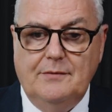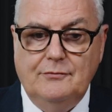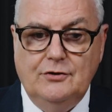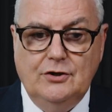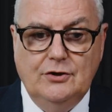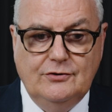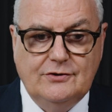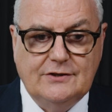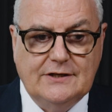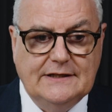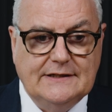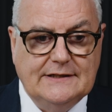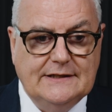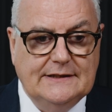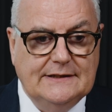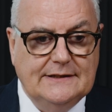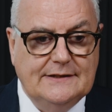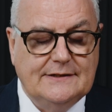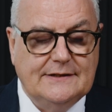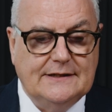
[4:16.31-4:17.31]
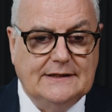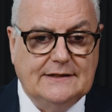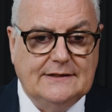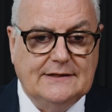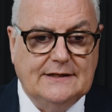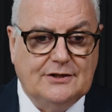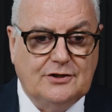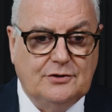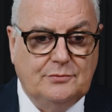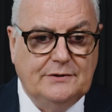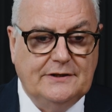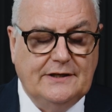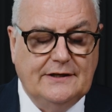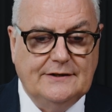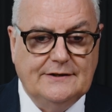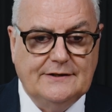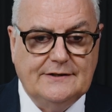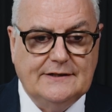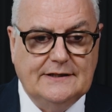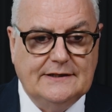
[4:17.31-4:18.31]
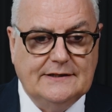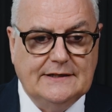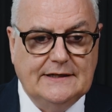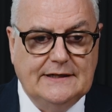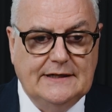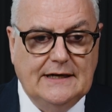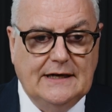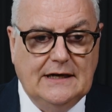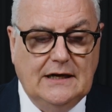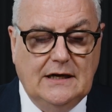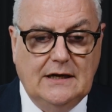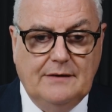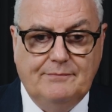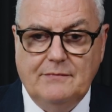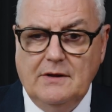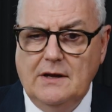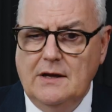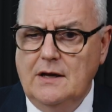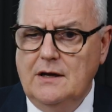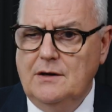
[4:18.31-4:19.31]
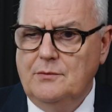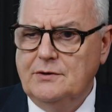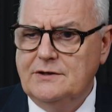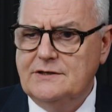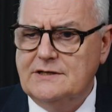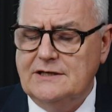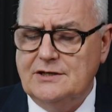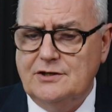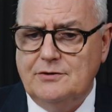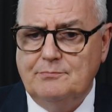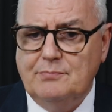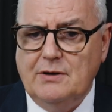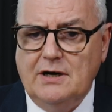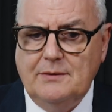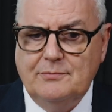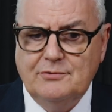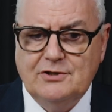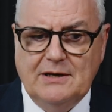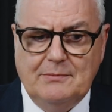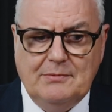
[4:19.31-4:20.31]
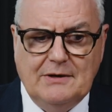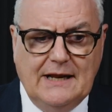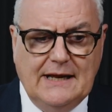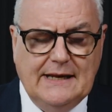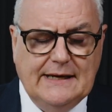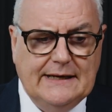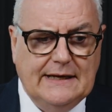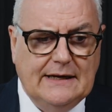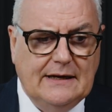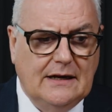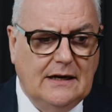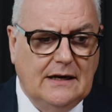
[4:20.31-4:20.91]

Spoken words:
new cities, etc. within a city. What is it? Palm Jebel Ali.